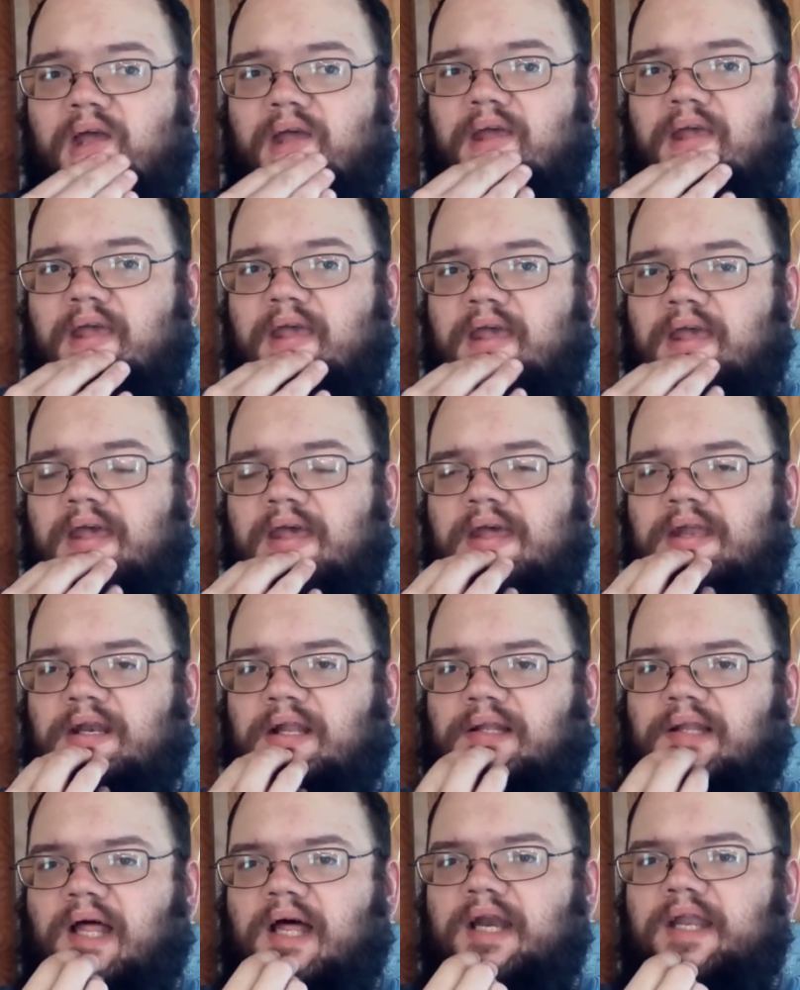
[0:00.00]
And a
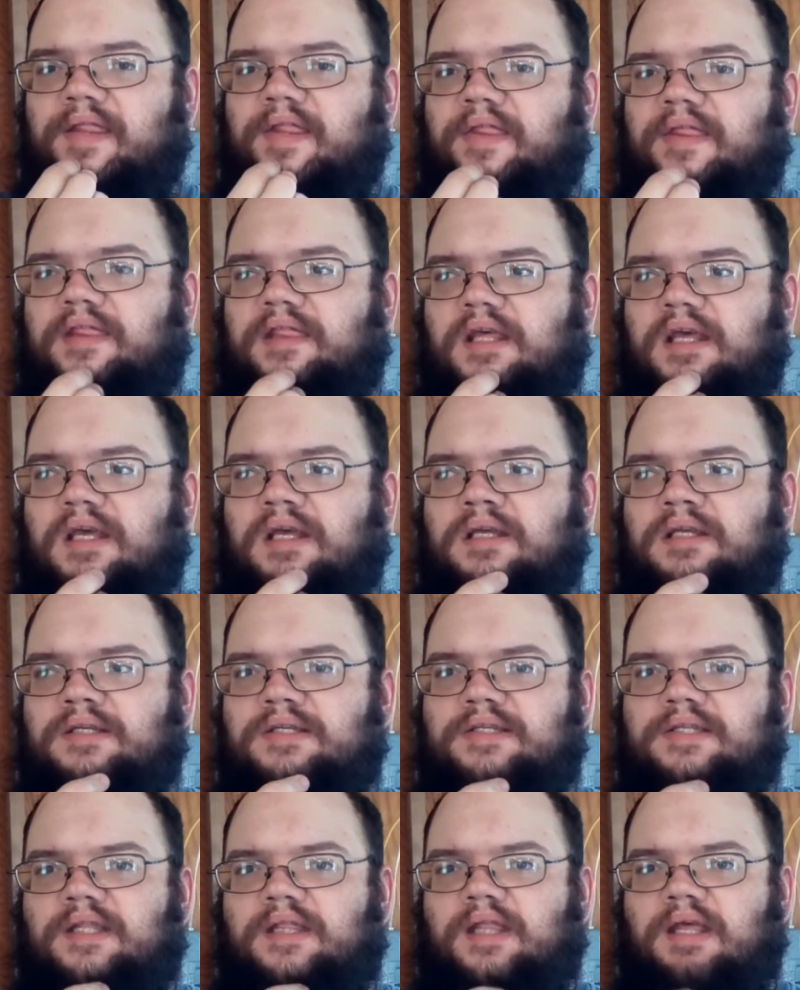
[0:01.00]
lot of the things
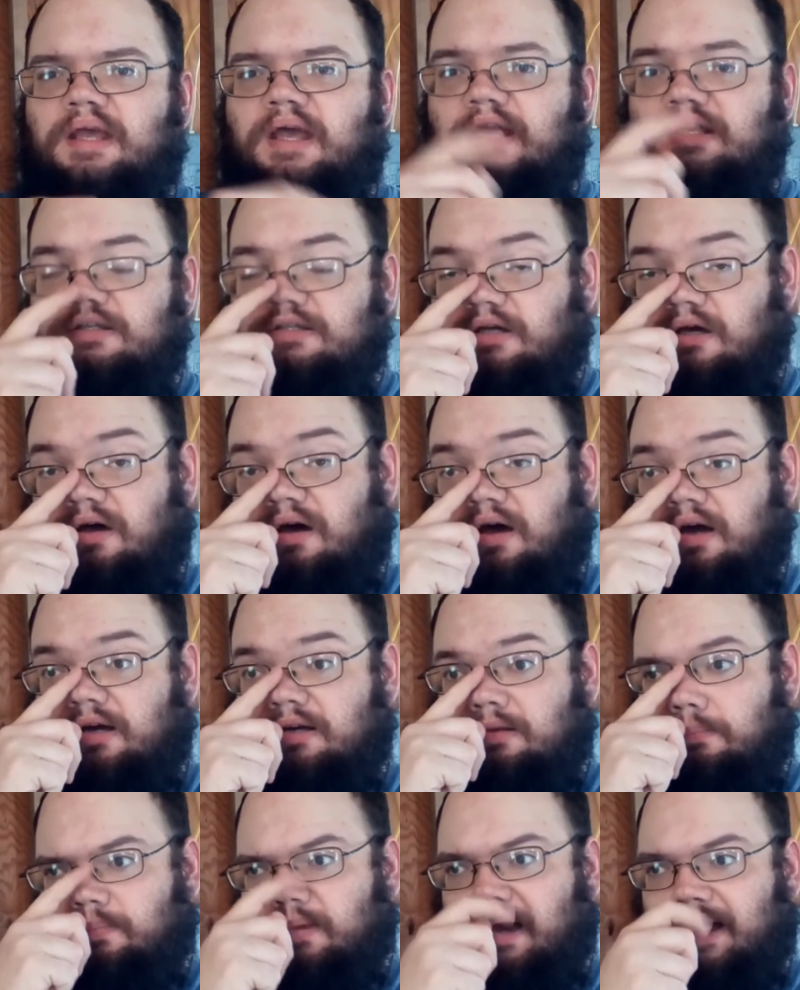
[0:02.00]
that they had talked
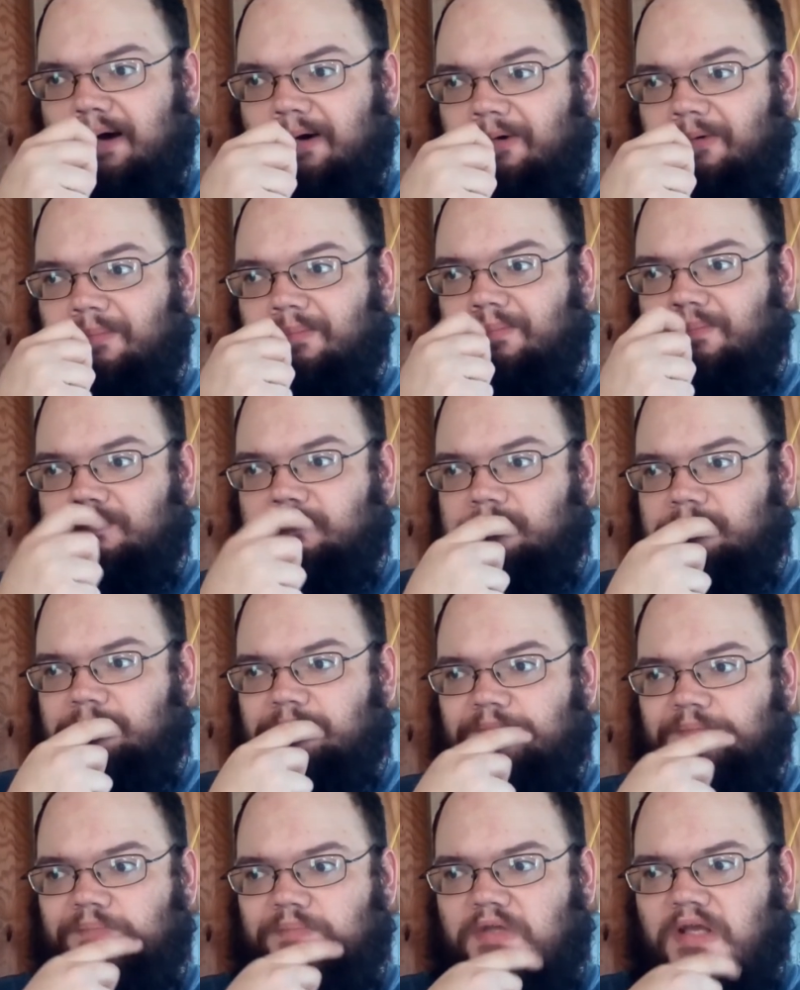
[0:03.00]
about
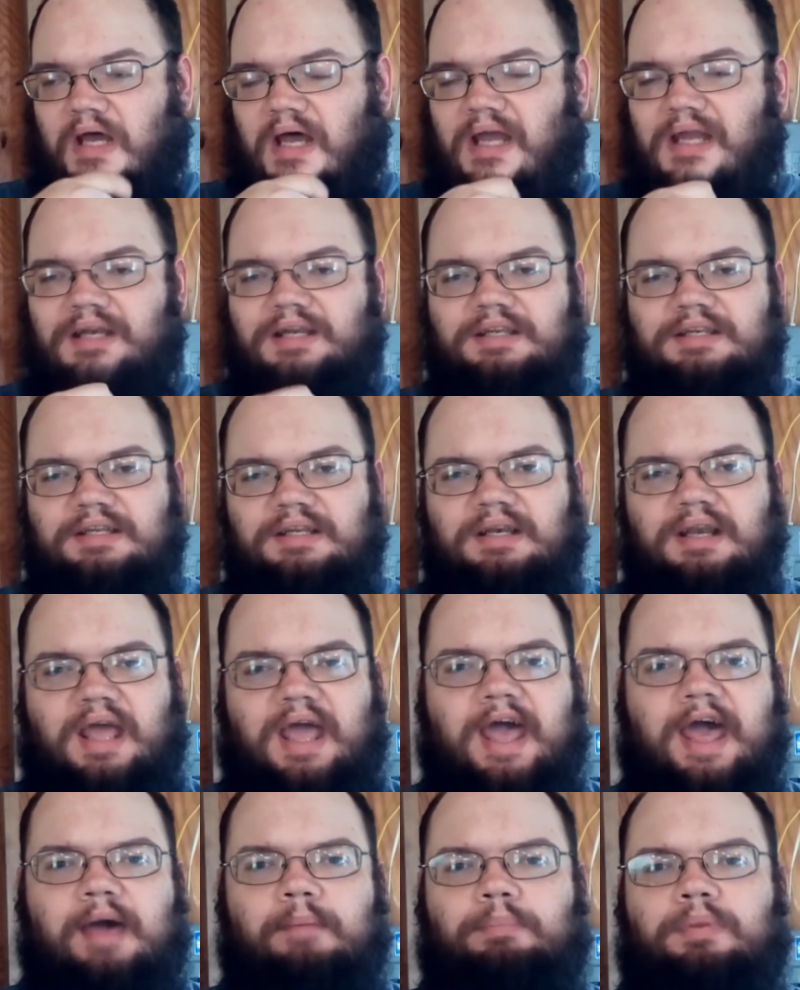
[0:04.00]
kind of didn't
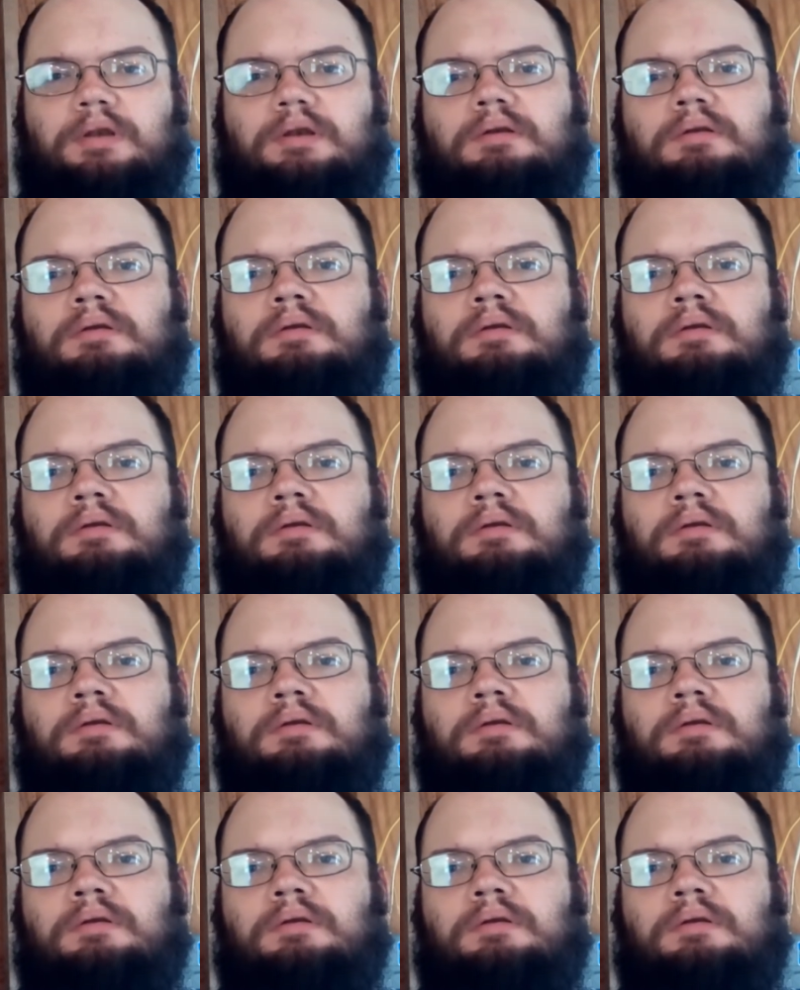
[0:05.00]
happen,